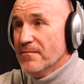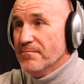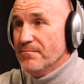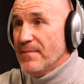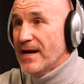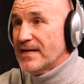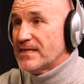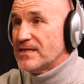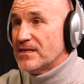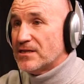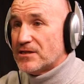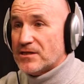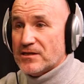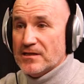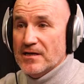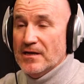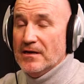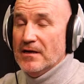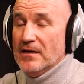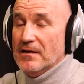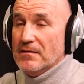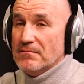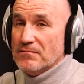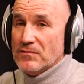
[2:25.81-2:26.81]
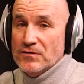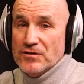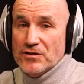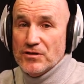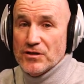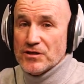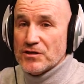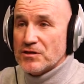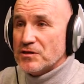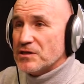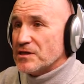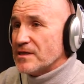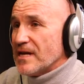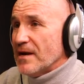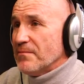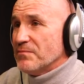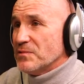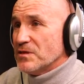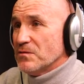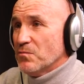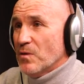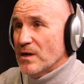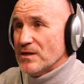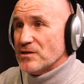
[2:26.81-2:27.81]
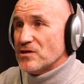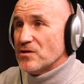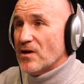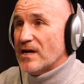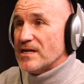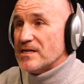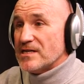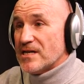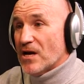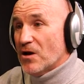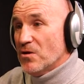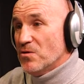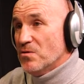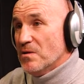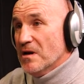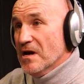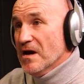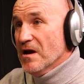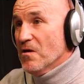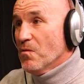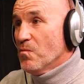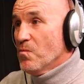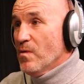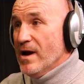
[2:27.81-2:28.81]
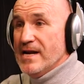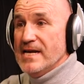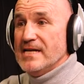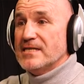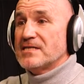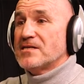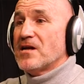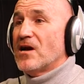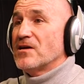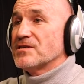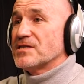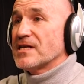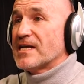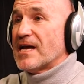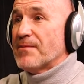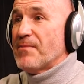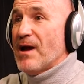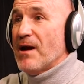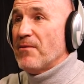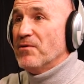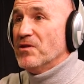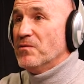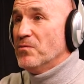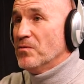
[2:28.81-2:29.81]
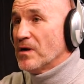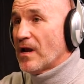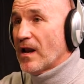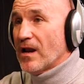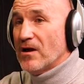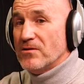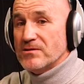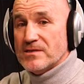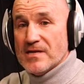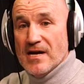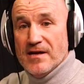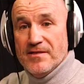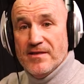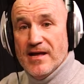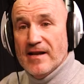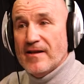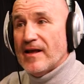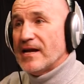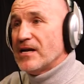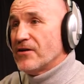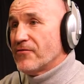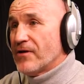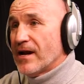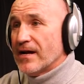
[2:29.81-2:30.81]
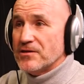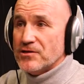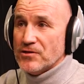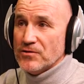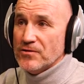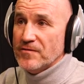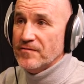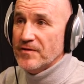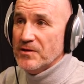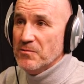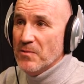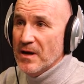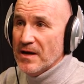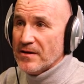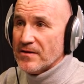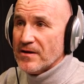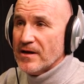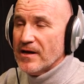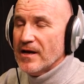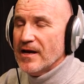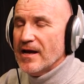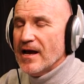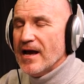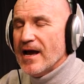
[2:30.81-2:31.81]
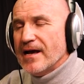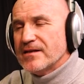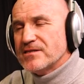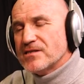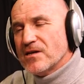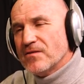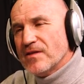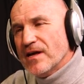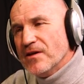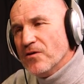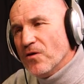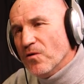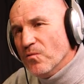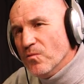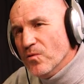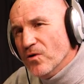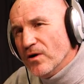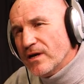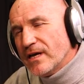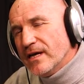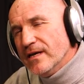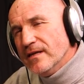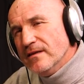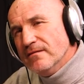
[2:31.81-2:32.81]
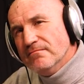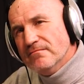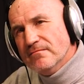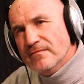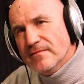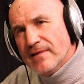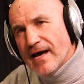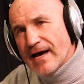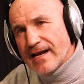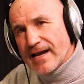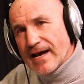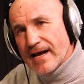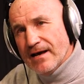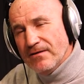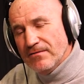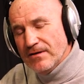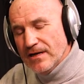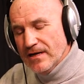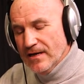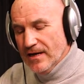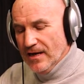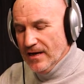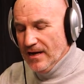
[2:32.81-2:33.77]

Matic can just step to one side. So when he starts to come out with the ball and close down, then they create a two v one. So they're not working that out.